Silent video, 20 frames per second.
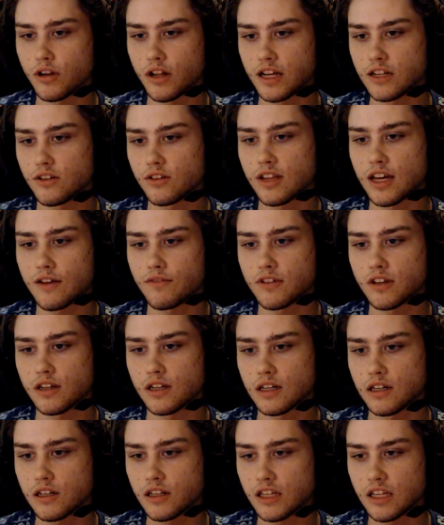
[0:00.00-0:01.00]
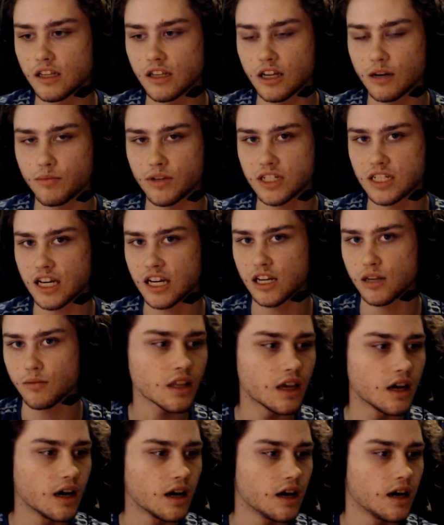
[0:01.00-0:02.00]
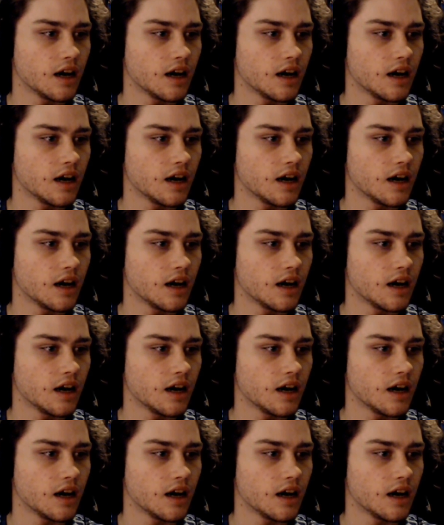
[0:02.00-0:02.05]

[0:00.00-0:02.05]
I just have to clean it up a tiny bit.